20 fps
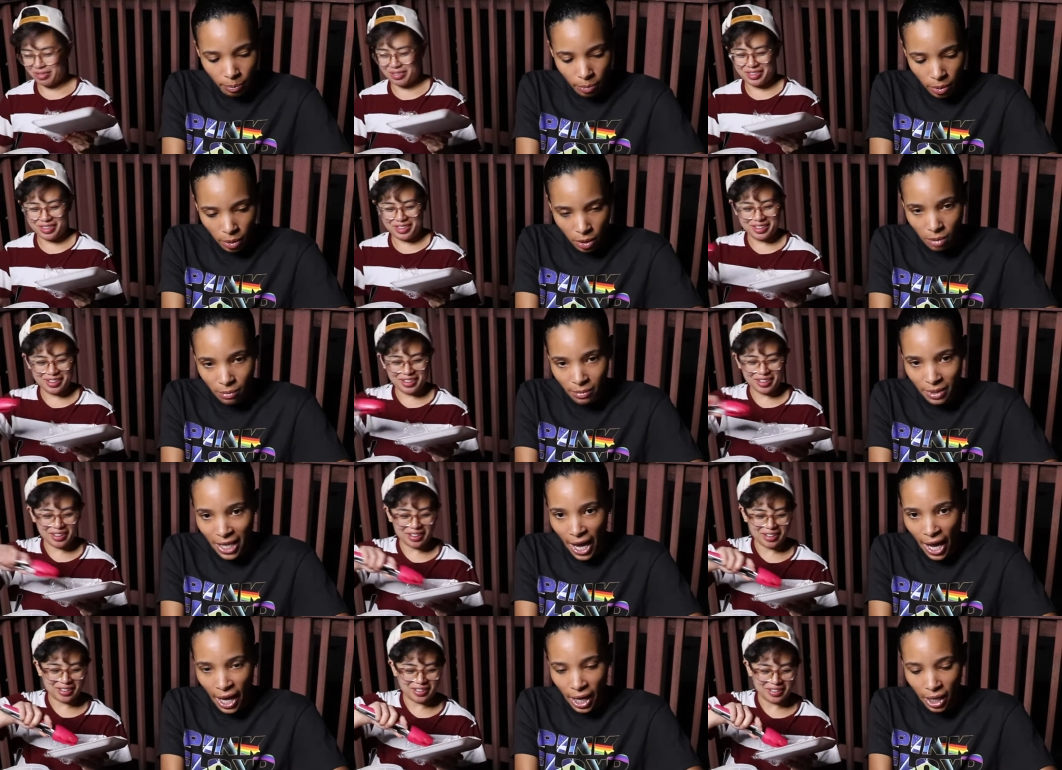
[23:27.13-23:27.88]
Speaker 1: Put
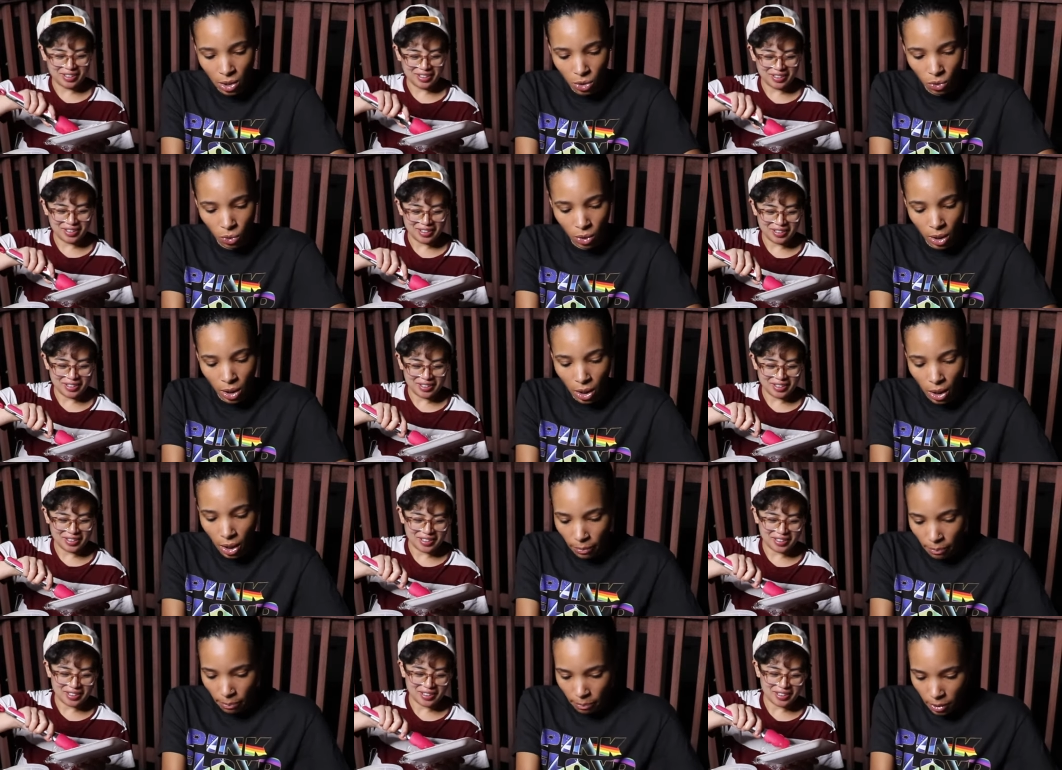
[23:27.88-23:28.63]
some tags on
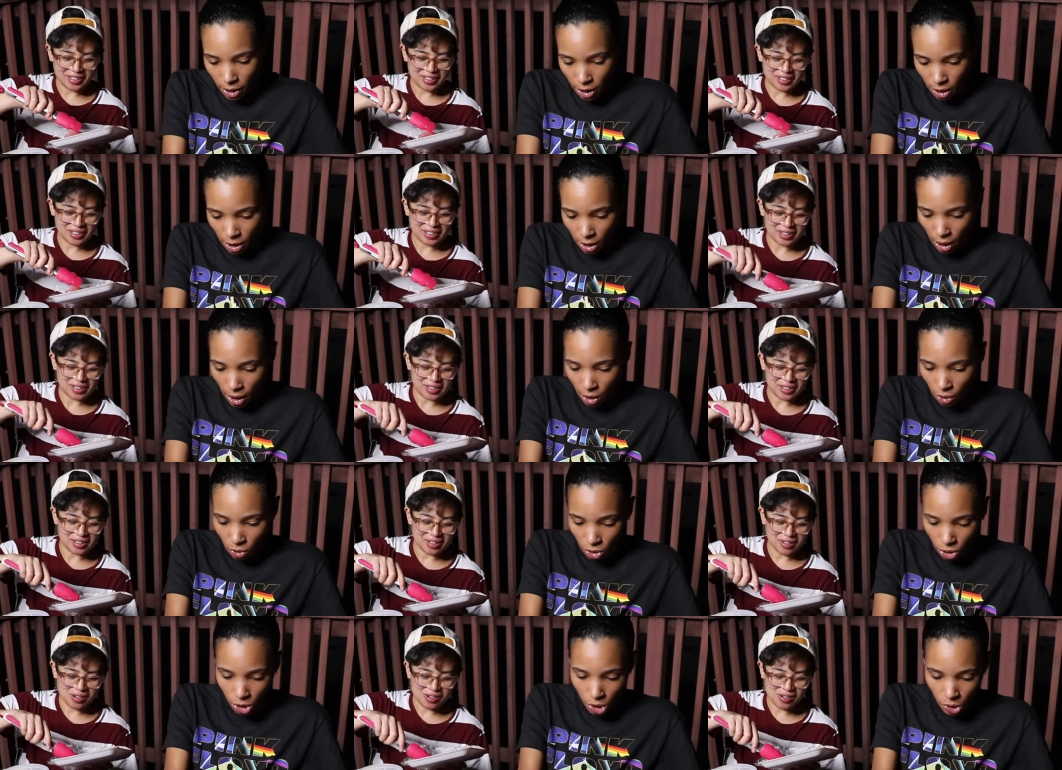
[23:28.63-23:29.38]
it and put the
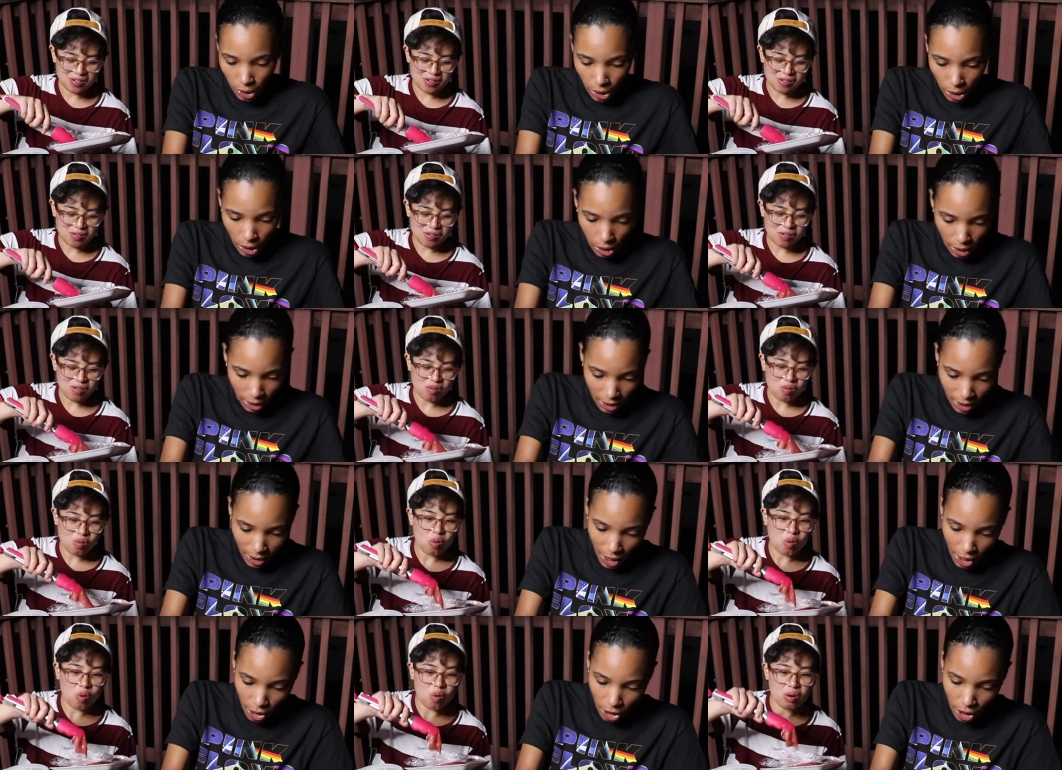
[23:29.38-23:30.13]
thing on the street
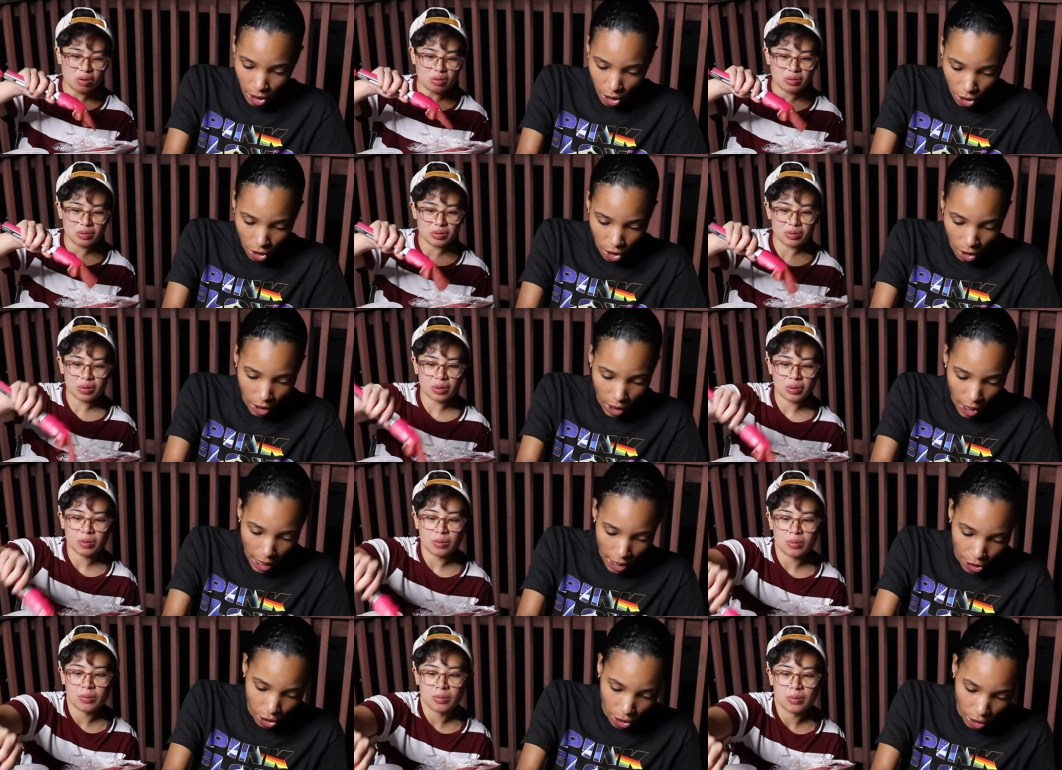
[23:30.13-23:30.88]
because they literally
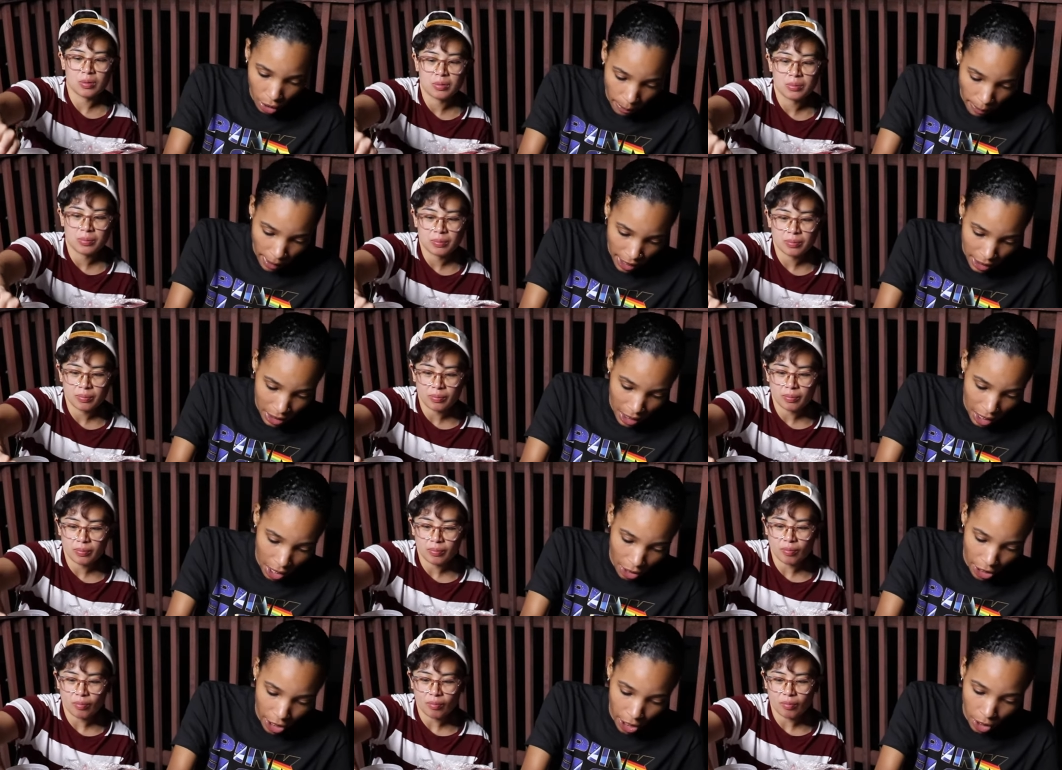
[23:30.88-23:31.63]
got dirt bikes
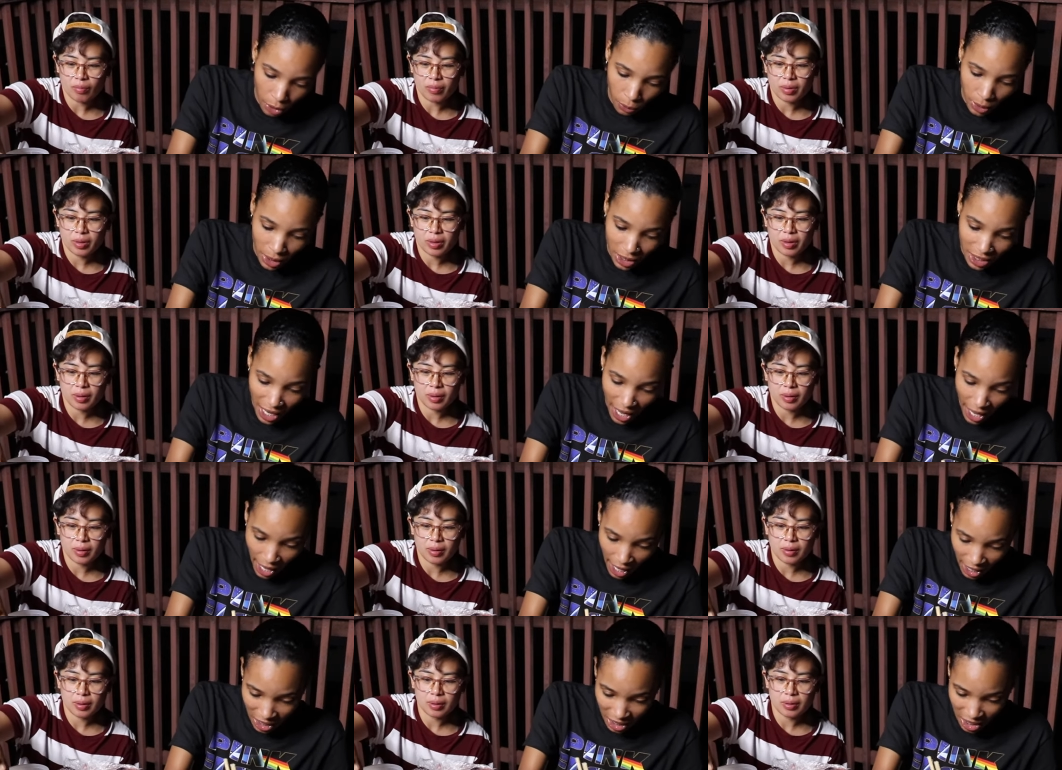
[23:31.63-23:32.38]
out here with
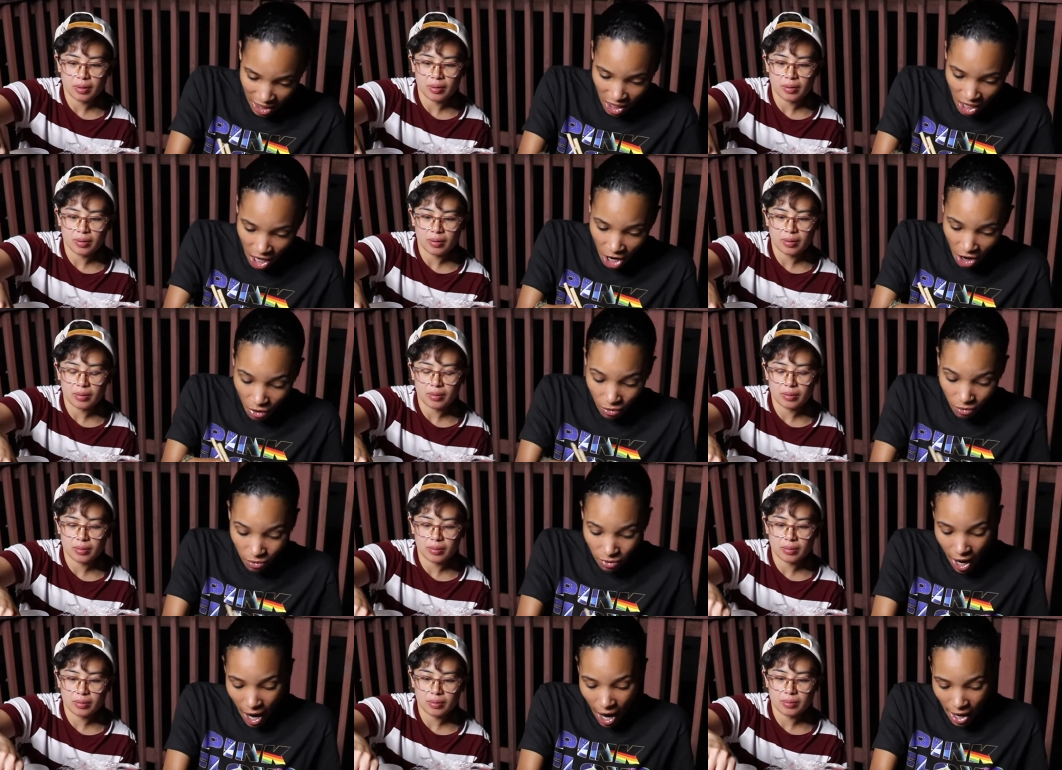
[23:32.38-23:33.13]
tags
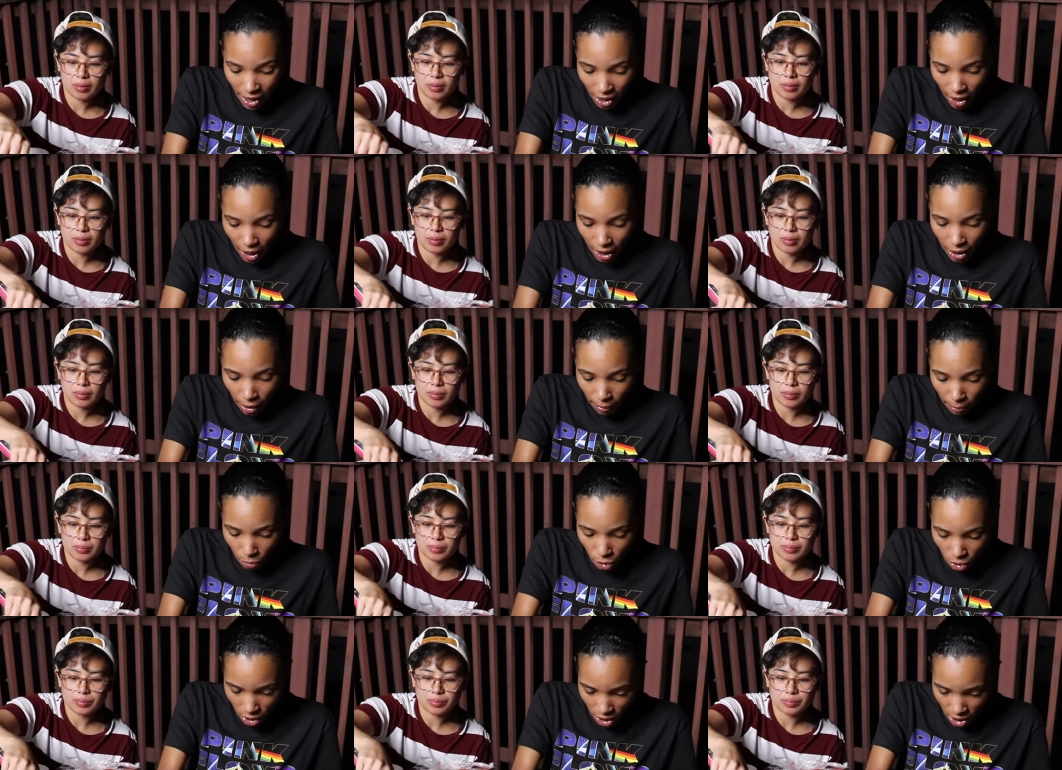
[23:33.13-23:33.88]
riding like their
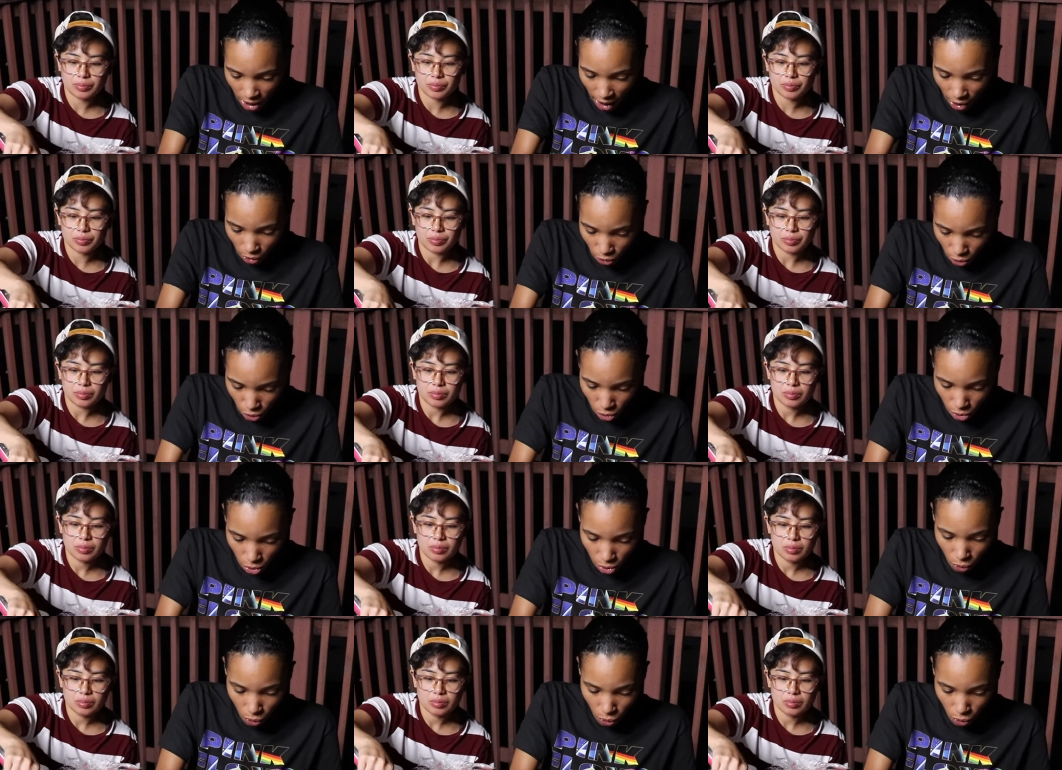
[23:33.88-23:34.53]
motorcycles